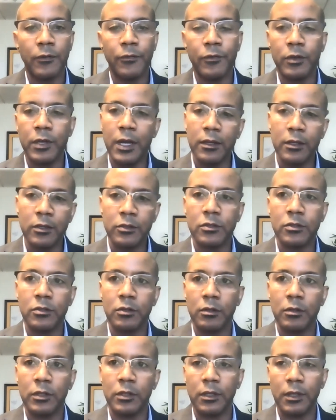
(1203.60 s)
if you're not
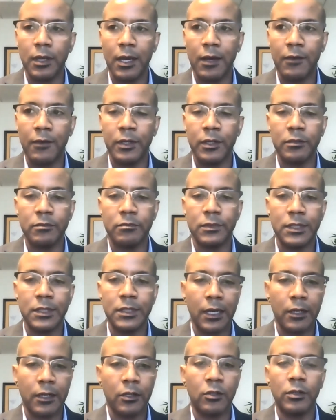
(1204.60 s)
necessarily having a
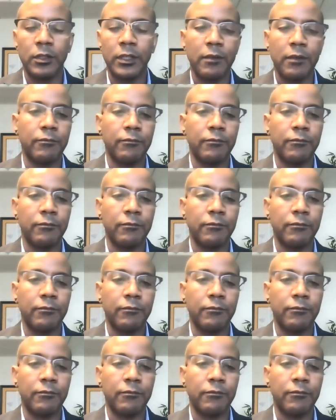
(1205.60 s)
technical